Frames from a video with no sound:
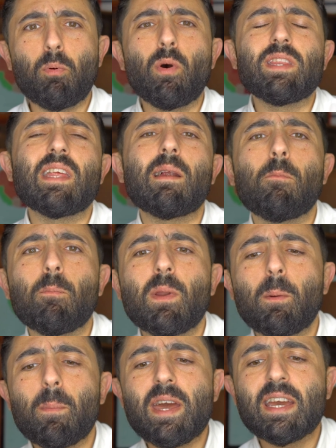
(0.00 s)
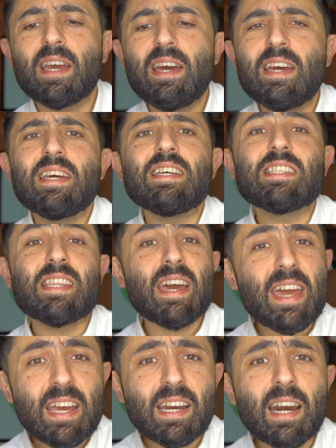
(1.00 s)
point that I'm going to make is the
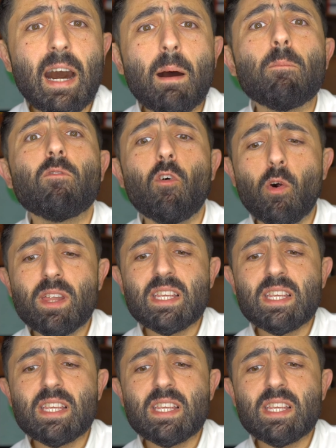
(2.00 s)
income for